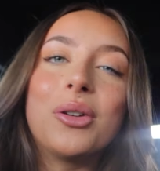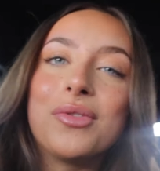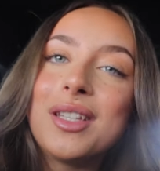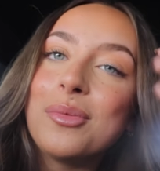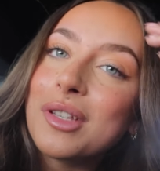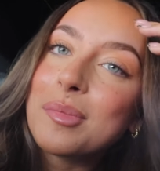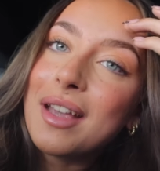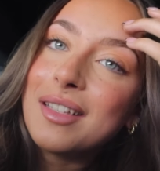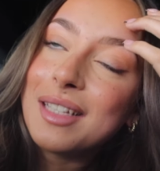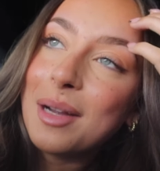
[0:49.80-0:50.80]
obviously was
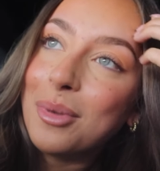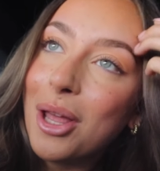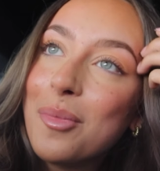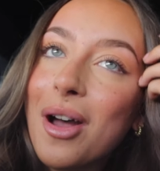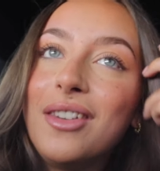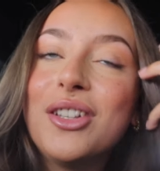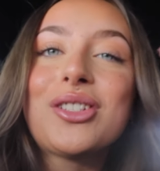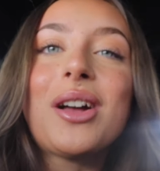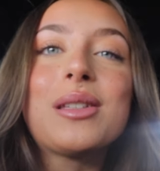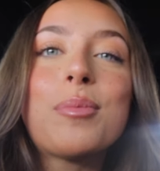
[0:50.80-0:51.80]
spaces down below, but
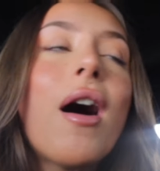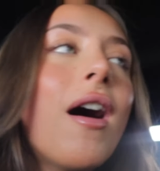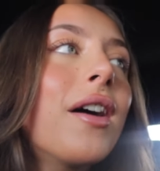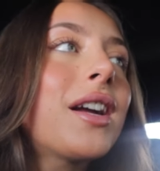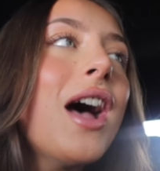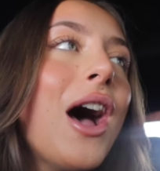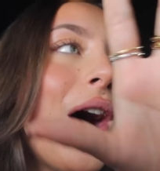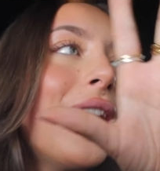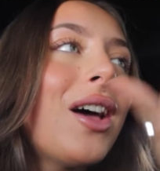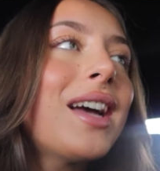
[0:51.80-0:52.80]

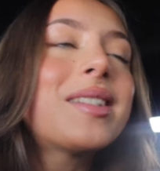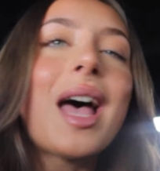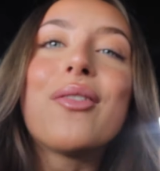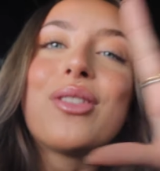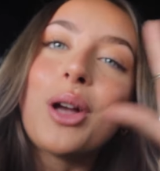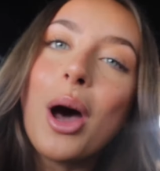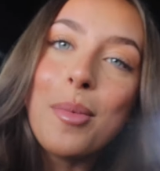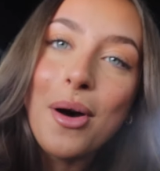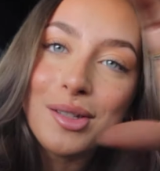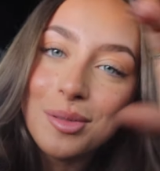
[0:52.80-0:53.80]
I like to have the car
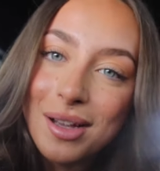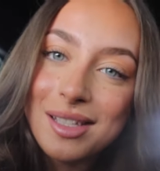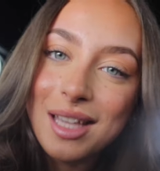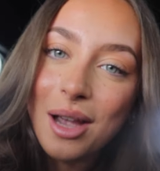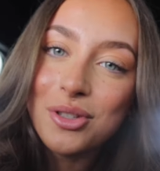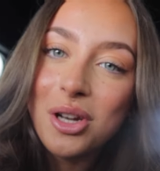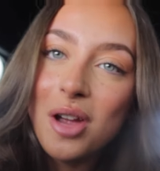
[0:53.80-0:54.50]
park to myself. Do you